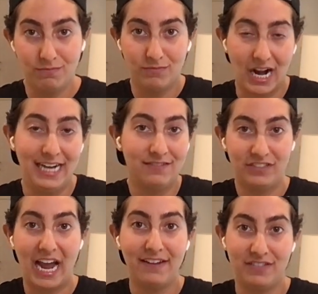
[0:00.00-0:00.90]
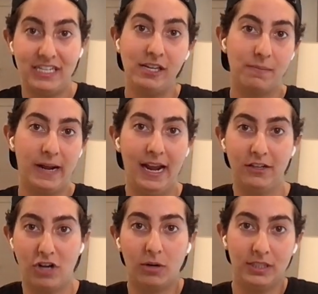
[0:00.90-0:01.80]
kind of dive deep and
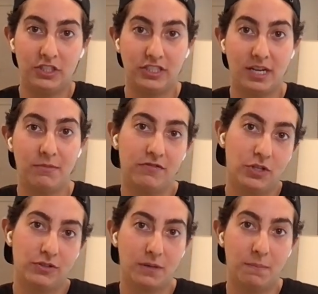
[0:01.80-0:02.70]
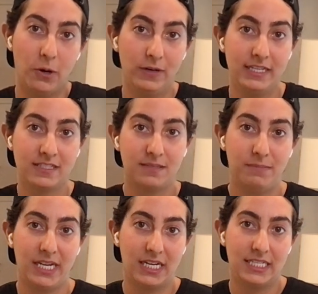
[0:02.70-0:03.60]
go into some of those components
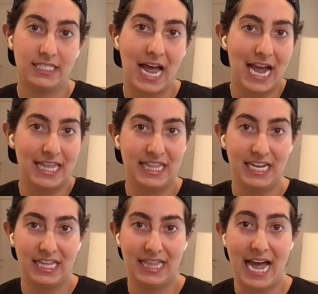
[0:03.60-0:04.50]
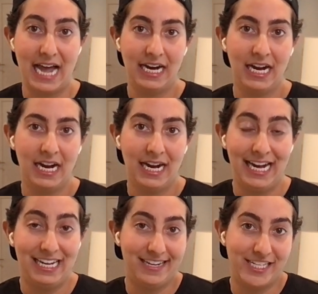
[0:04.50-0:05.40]
because I think that
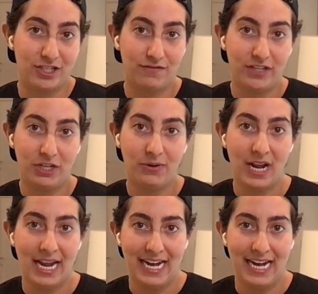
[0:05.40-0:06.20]
in an interview,